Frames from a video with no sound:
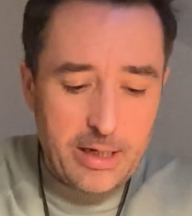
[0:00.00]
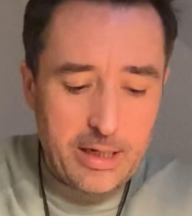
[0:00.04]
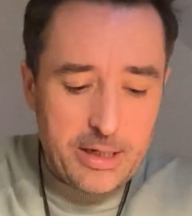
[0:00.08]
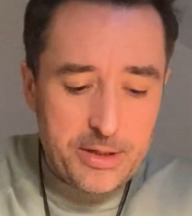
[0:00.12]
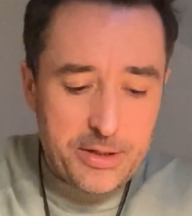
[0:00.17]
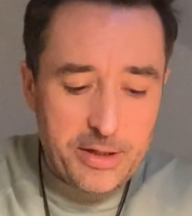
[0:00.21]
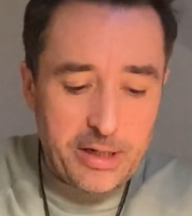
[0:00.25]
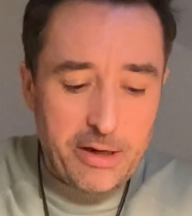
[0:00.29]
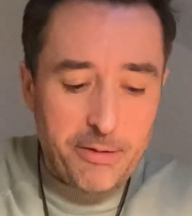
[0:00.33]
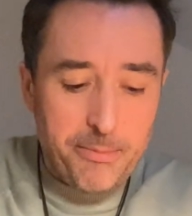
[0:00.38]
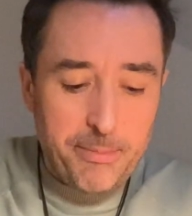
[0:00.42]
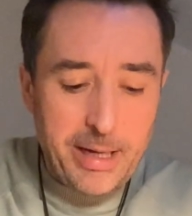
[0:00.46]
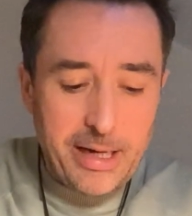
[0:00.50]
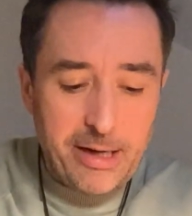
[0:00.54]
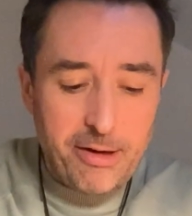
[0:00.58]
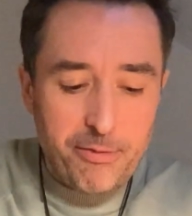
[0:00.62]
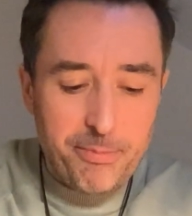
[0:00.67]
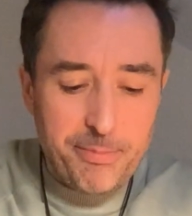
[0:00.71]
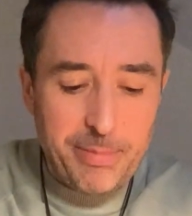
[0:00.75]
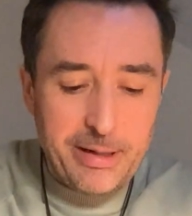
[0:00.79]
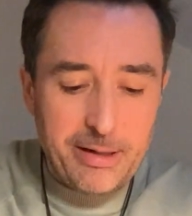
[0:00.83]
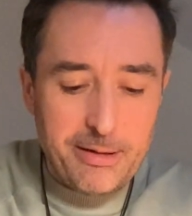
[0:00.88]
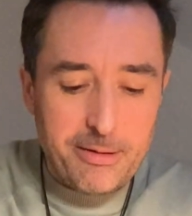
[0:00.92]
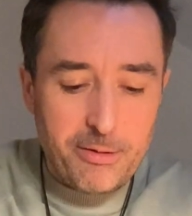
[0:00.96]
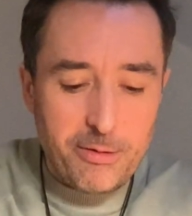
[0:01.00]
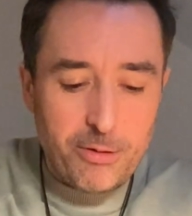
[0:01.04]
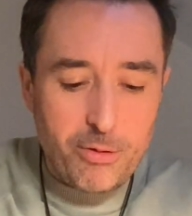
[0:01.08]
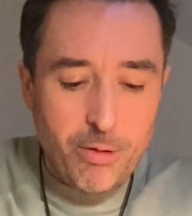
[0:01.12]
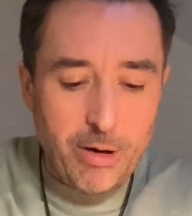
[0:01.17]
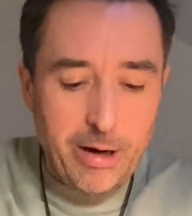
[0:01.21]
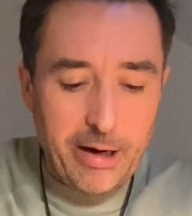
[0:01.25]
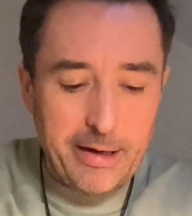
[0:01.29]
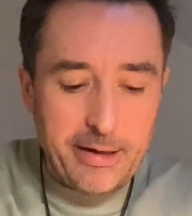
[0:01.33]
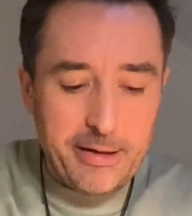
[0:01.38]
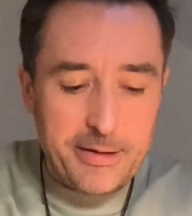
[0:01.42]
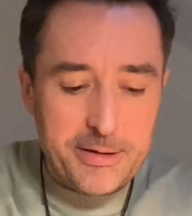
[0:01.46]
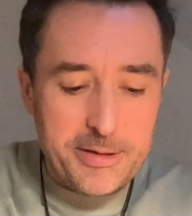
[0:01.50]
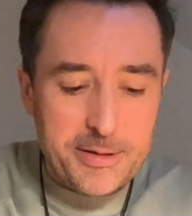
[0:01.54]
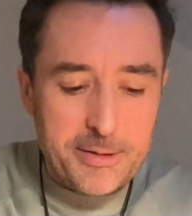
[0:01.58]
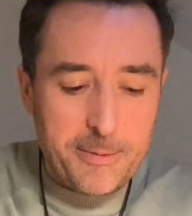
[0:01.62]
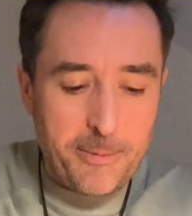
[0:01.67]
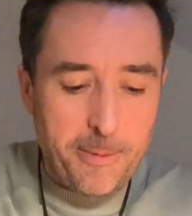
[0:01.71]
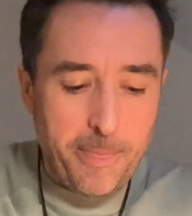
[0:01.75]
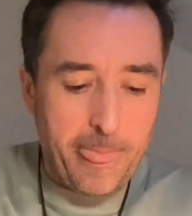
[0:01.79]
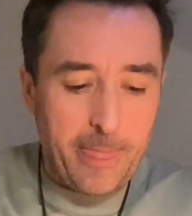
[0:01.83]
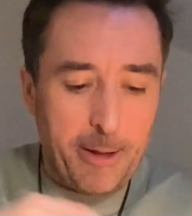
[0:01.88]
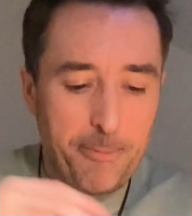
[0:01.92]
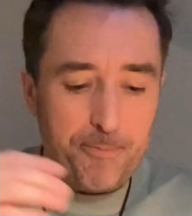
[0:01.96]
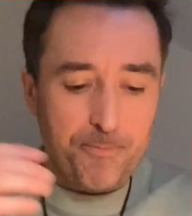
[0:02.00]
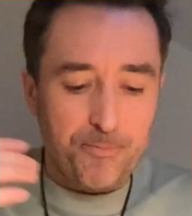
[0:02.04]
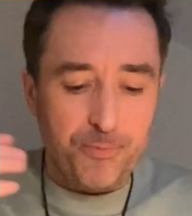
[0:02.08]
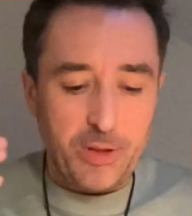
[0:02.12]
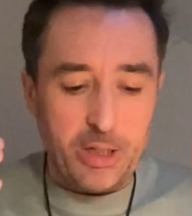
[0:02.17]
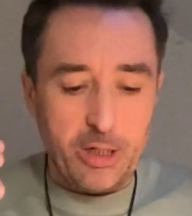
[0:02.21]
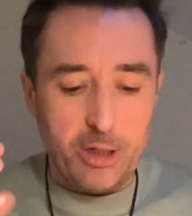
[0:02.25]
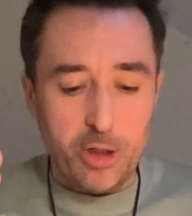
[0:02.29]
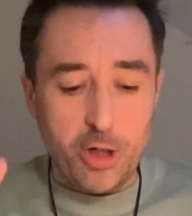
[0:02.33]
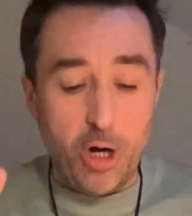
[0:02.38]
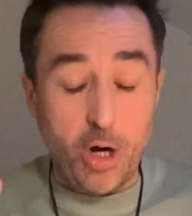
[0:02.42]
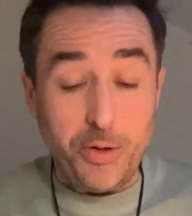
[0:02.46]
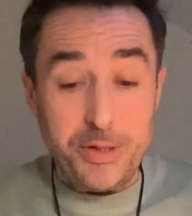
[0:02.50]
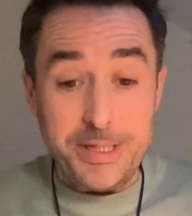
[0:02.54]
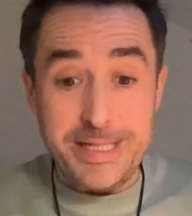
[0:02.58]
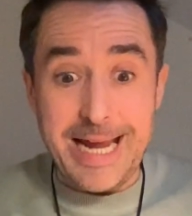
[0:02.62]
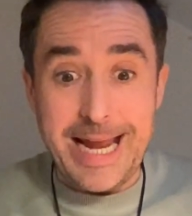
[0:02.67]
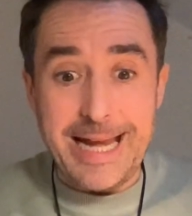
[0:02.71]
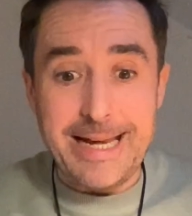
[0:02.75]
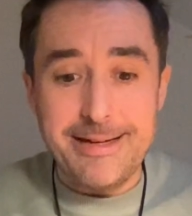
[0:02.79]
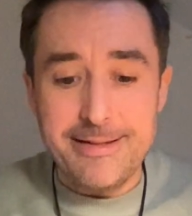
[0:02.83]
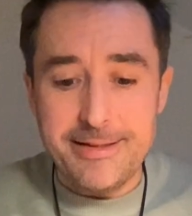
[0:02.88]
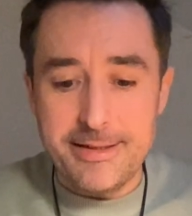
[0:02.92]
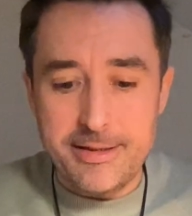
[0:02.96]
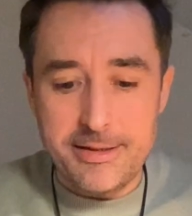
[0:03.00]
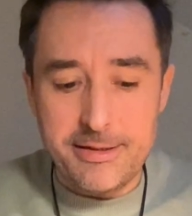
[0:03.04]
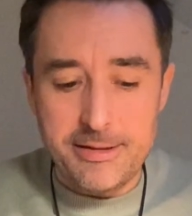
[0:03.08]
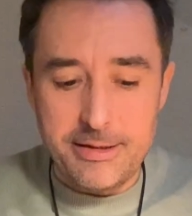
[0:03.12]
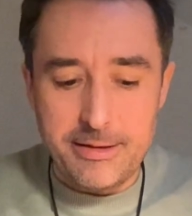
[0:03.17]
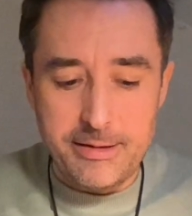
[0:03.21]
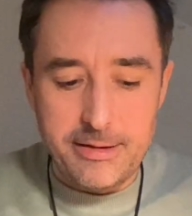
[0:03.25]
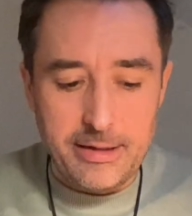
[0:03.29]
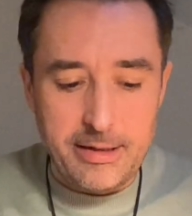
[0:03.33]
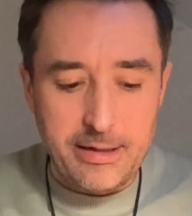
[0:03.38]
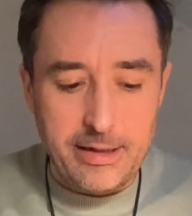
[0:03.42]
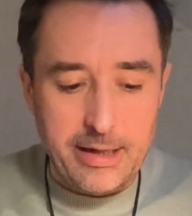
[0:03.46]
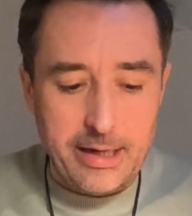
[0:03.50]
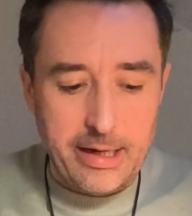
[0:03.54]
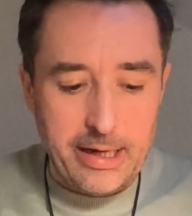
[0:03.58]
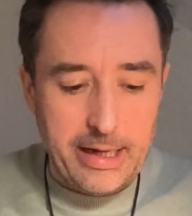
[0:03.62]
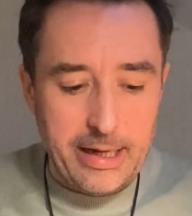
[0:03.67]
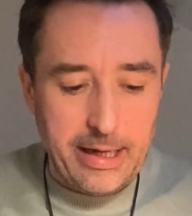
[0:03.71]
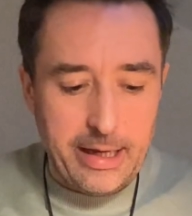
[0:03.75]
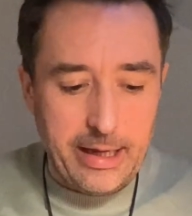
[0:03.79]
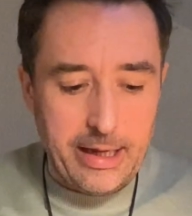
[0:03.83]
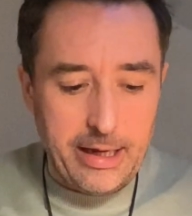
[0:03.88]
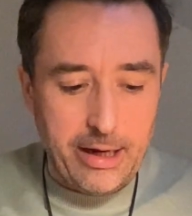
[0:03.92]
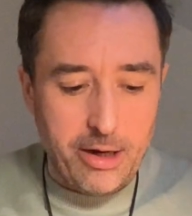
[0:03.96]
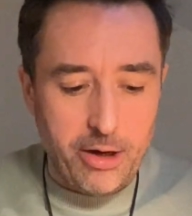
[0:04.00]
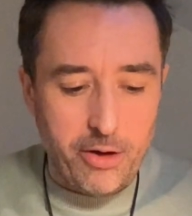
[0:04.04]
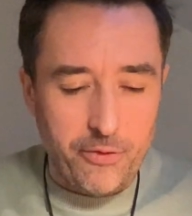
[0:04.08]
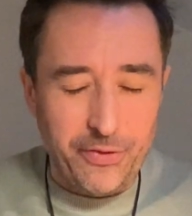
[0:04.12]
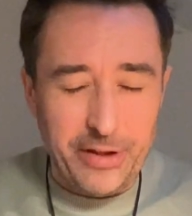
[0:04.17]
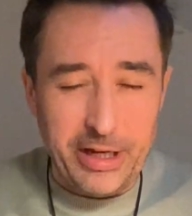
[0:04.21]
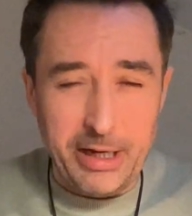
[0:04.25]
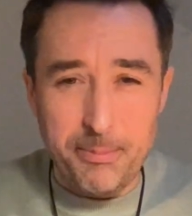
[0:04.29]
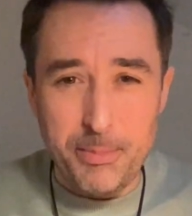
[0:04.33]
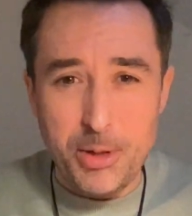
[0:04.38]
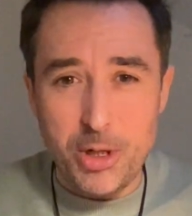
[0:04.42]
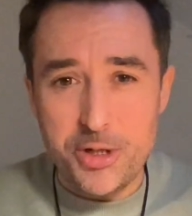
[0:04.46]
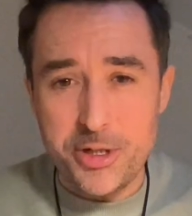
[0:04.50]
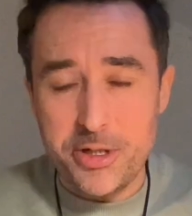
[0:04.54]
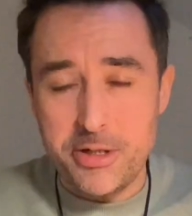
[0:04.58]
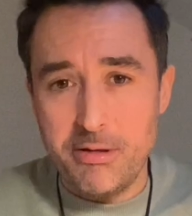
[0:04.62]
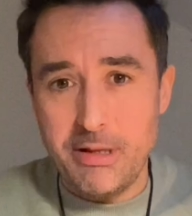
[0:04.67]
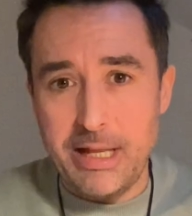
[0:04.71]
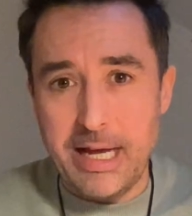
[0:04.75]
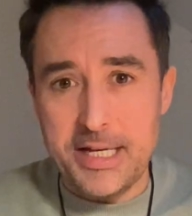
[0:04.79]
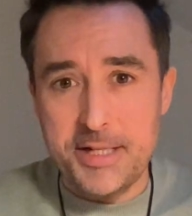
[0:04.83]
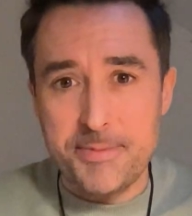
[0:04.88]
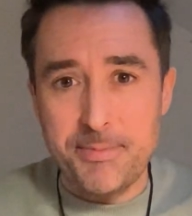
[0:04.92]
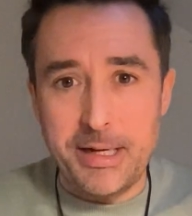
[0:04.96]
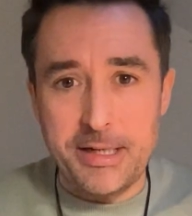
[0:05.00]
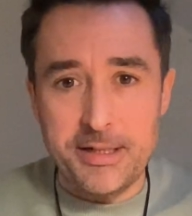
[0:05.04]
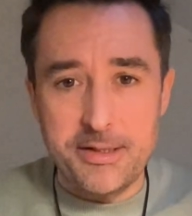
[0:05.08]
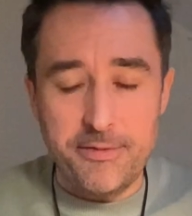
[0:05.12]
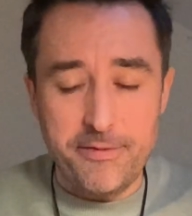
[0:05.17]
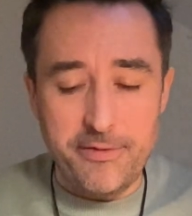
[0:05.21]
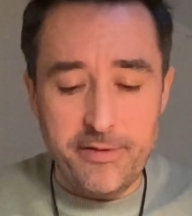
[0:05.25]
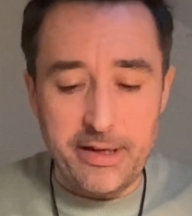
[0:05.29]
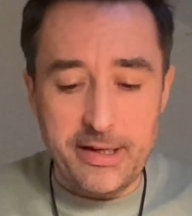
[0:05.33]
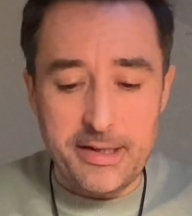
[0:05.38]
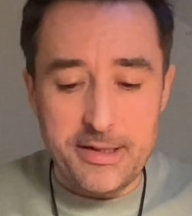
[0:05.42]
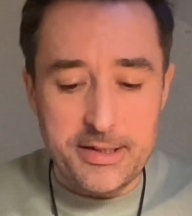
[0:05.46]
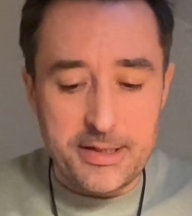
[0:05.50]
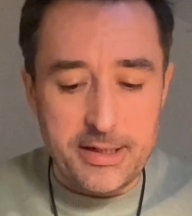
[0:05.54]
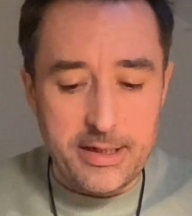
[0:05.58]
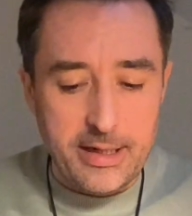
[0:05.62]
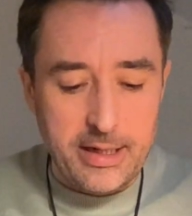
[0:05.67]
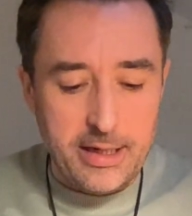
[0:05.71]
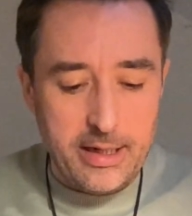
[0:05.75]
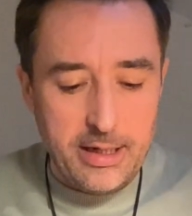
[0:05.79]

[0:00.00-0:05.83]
So you may have been quite content on the emotional aspect of things.